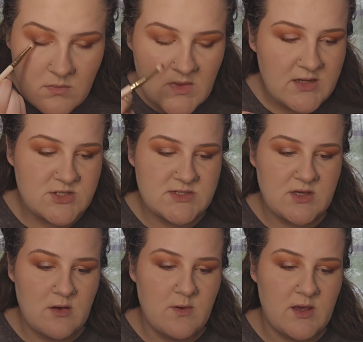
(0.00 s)
and just
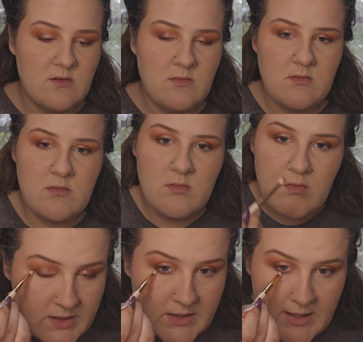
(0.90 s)
go in
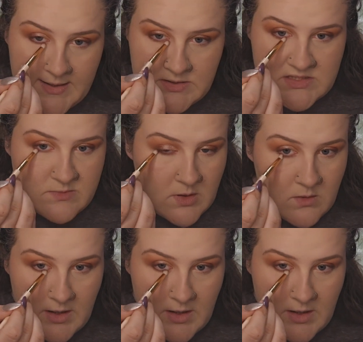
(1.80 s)
and kind of smoke